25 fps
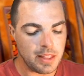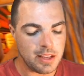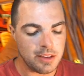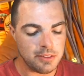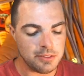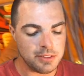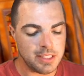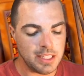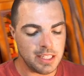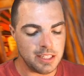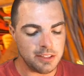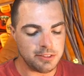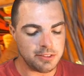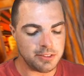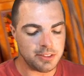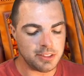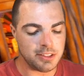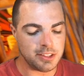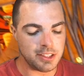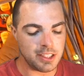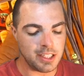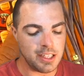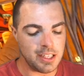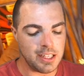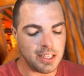definitely
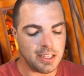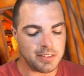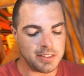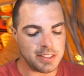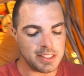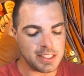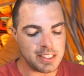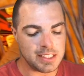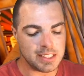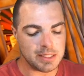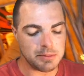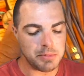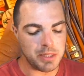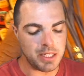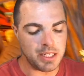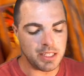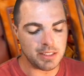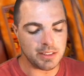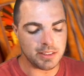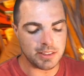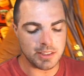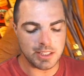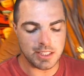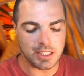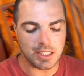we're gonna have to get the
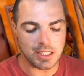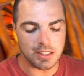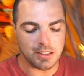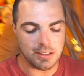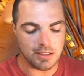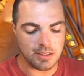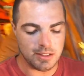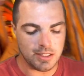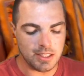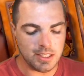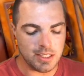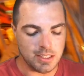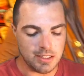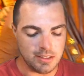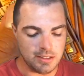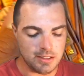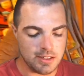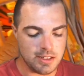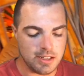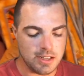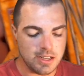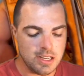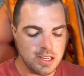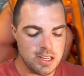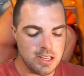binders out and
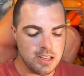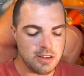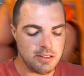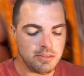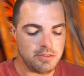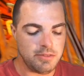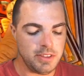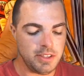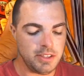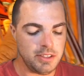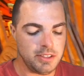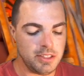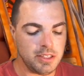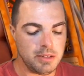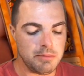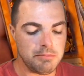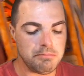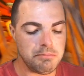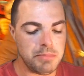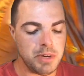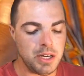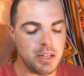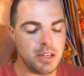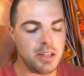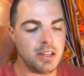fill in a
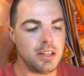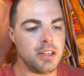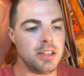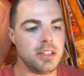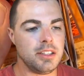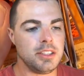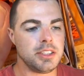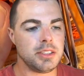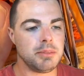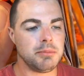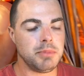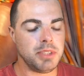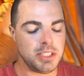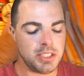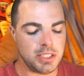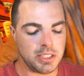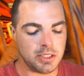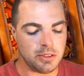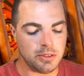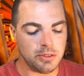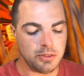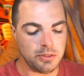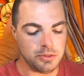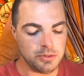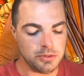bunch of missing
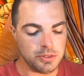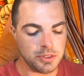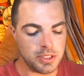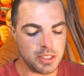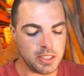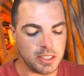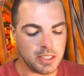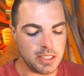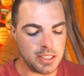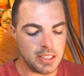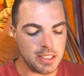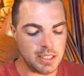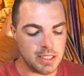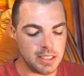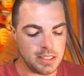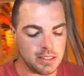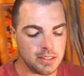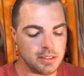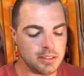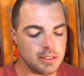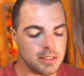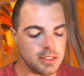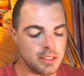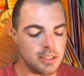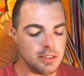holes that I had.
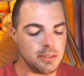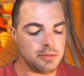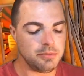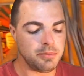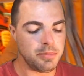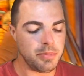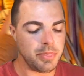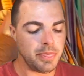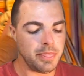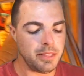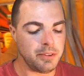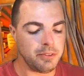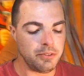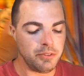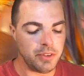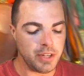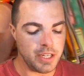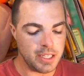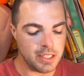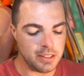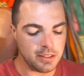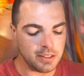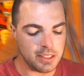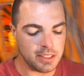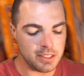So
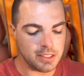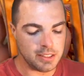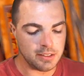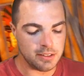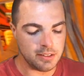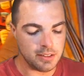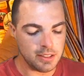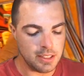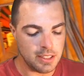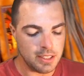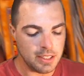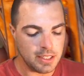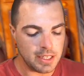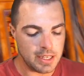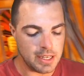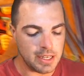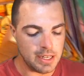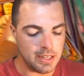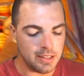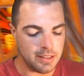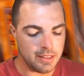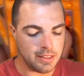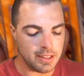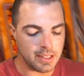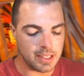really
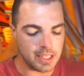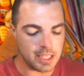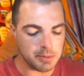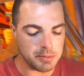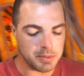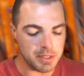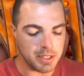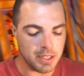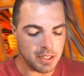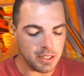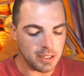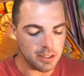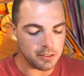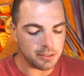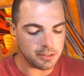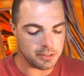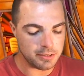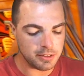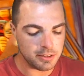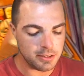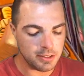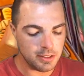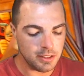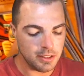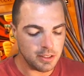cannot thank him enough.
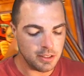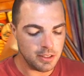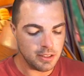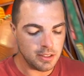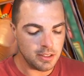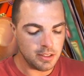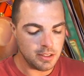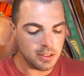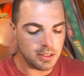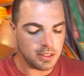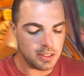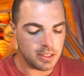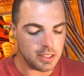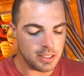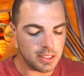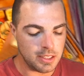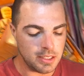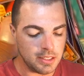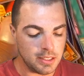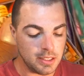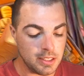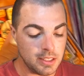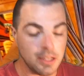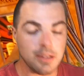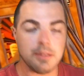
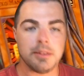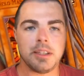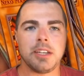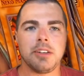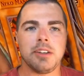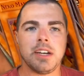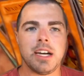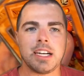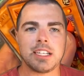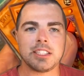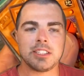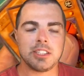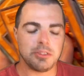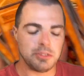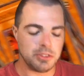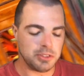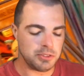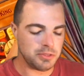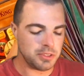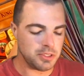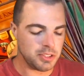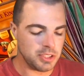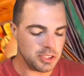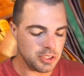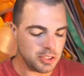And he actually was
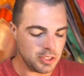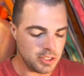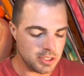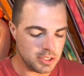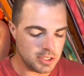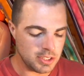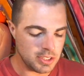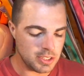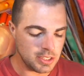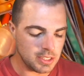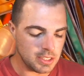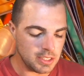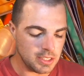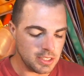really trusting.